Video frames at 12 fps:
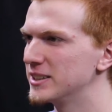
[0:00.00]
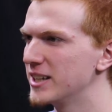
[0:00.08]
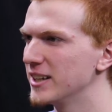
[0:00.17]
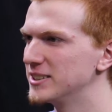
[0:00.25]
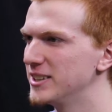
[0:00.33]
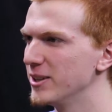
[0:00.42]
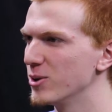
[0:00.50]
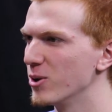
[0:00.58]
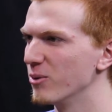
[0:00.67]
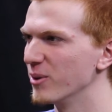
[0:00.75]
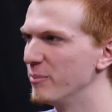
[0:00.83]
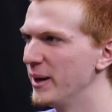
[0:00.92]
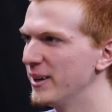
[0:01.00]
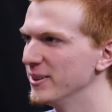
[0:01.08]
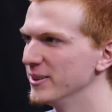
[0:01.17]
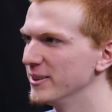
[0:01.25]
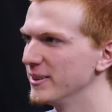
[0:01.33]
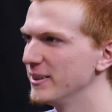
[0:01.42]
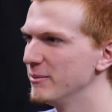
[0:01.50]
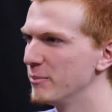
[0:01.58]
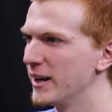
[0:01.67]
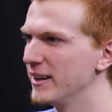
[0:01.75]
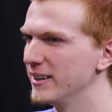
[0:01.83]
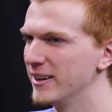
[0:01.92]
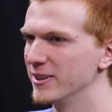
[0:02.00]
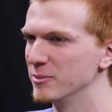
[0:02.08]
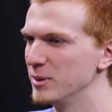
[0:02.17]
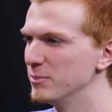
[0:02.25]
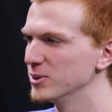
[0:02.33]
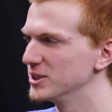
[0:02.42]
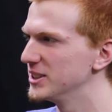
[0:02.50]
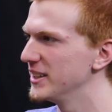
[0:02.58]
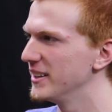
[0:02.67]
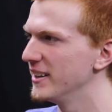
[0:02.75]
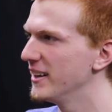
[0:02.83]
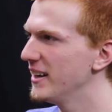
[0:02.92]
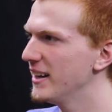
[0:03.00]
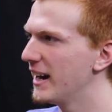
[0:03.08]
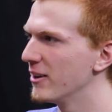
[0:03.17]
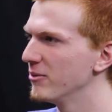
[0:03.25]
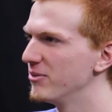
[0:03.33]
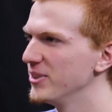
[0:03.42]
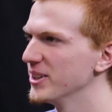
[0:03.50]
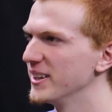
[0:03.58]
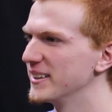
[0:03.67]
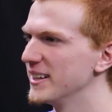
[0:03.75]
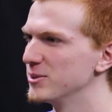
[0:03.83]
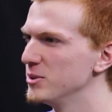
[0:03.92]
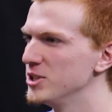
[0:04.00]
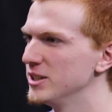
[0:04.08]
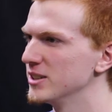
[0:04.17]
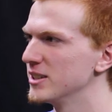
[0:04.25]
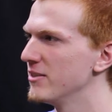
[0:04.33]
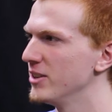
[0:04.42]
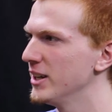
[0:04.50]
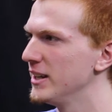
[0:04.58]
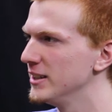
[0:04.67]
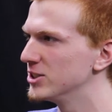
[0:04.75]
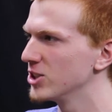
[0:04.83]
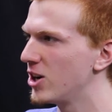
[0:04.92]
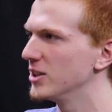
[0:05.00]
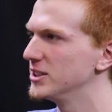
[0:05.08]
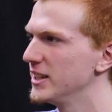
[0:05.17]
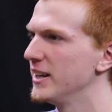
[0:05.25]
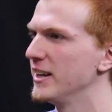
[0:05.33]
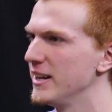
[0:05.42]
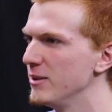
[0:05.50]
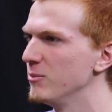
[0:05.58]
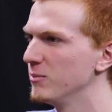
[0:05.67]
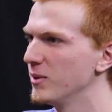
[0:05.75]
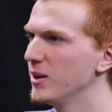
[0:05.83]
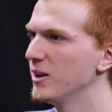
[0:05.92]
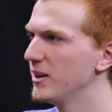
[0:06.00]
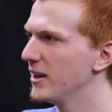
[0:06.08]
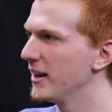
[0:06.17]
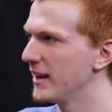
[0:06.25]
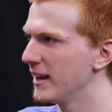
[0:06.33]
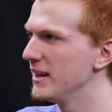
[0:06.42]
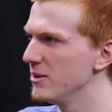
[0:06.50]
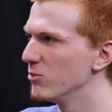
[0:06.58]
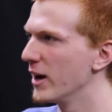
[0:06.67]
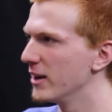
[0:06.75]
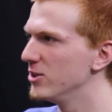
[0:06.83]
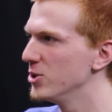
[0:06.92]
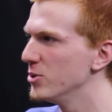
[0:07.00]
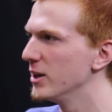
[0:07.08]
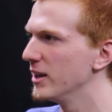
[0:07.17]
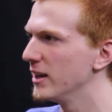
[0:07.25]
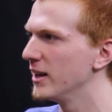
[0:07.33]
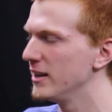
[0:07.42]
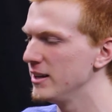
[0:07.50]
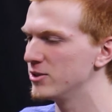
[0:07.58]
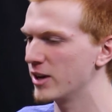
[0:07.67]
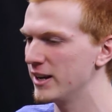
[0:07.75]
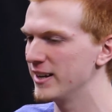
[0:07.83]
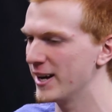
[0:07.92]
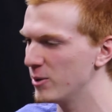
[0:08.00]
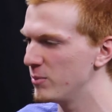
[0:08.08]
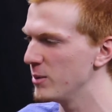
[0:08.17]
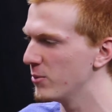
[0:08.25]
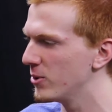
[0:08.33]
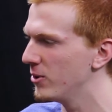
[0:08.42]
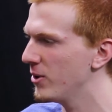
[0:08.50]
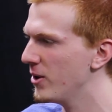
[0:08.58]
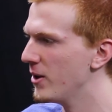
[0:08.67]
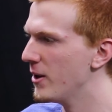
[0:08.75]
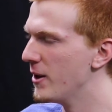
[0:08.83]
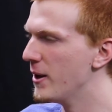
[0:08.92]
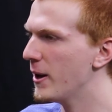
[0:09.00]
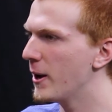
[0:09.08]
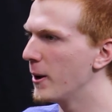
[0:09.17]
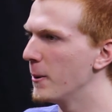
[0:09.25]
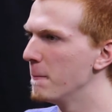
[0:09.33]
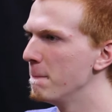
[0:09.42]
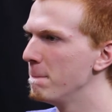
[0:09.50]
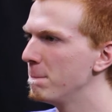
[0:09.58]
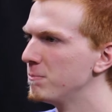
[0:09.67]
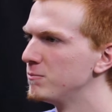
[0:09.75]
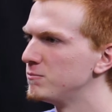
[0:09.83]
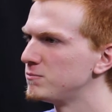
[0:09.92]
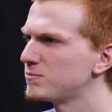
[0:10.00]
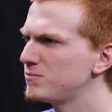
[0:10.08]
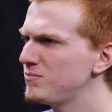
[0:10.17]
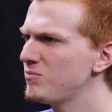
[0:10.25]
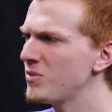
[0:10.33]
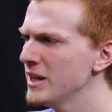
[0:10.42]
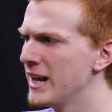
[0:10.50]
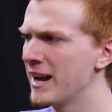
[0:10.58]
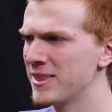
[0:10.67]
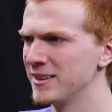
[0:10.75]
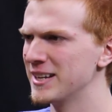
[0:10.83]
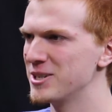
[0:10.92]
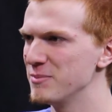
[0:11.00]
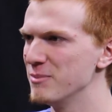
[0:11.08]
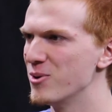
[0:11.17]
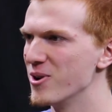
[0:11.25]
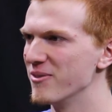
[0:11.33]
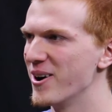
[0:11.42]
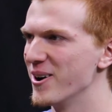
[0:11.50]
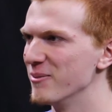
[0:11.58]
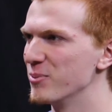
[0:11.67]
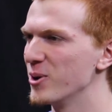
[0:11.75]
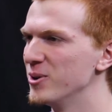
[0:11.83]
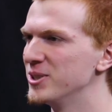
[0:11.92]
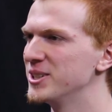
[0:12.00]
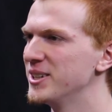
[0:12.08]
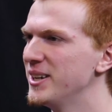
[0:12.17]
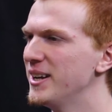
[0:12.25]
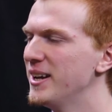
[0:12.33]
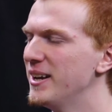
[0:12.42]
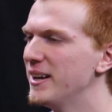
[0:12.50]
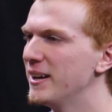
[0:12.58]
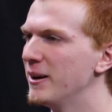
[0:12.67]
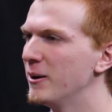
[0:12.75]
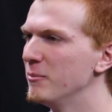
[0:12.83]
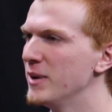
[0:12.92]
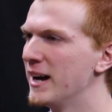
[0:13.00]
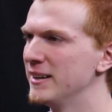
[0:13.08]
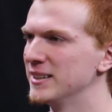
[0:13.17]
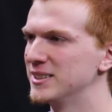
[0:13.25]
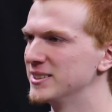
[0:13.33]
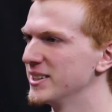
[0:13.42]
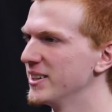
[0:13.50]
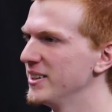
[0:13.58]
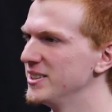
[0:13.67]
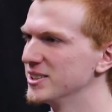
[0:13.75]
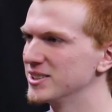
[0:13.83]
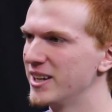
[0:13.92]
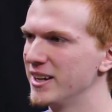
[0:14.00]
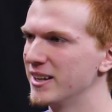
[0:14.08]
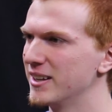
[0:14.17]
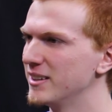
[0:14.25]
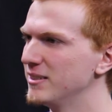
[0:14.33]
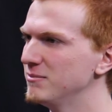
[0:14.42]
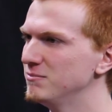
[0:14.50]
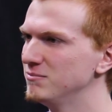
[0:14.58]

disgusted or repelled by other people's sin. I don't feel like that's what Jesus ever did. He saw sin and he ran to it and he tried to help people. And I think that should be more of our approach, not necessarily just like